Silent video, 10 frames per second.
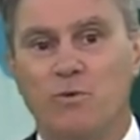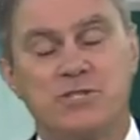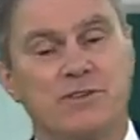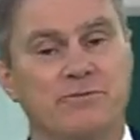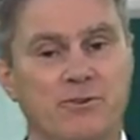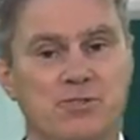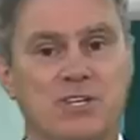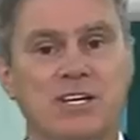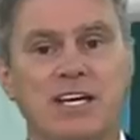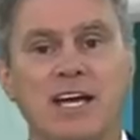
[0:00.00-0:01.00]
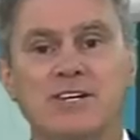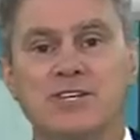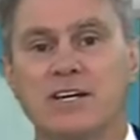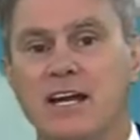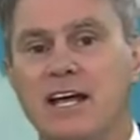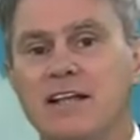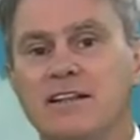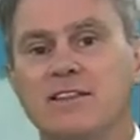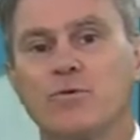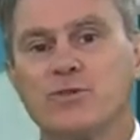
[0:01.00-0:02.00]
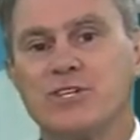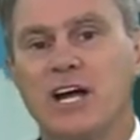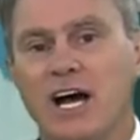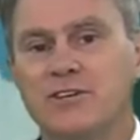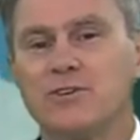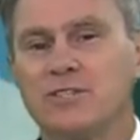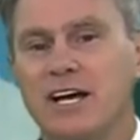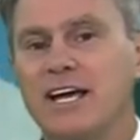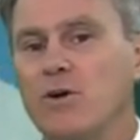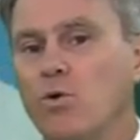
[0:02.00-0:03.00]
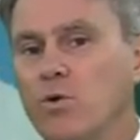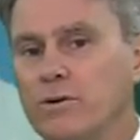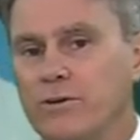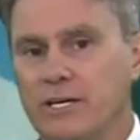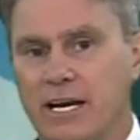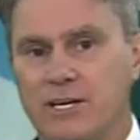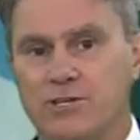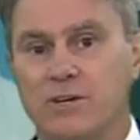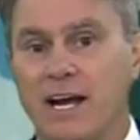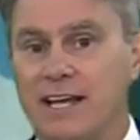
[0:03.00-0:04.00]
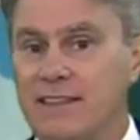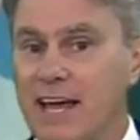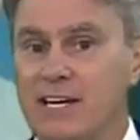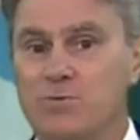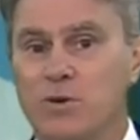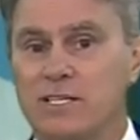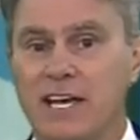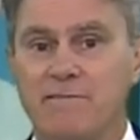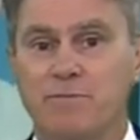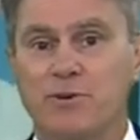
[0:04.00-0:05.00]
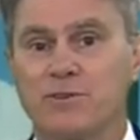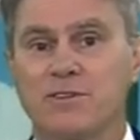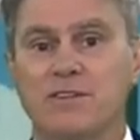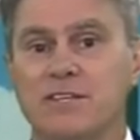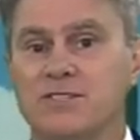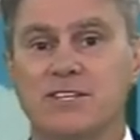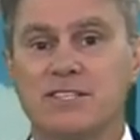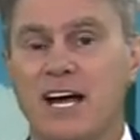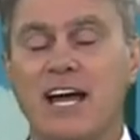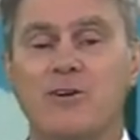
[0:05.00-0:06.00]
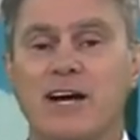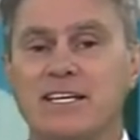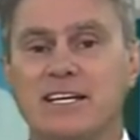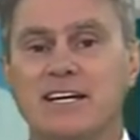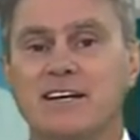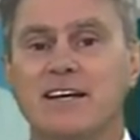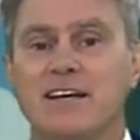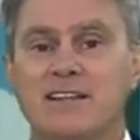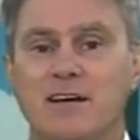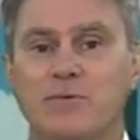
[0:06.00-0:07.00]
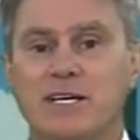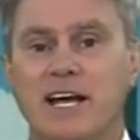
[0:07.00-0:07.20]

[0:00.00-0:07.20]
was the first indication that there was an underlying order to nature, and that is what gave birth to this entire idea that we